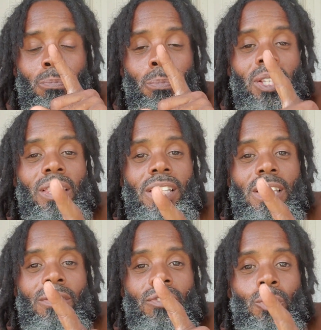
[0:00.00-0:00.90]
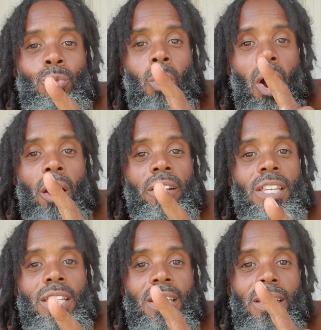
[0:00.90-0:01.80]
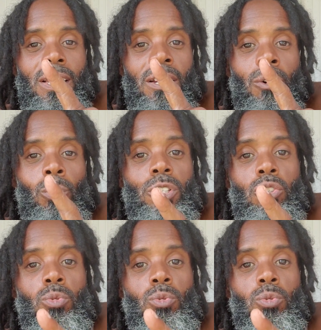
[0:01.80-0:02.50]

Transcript: believe you are getting what you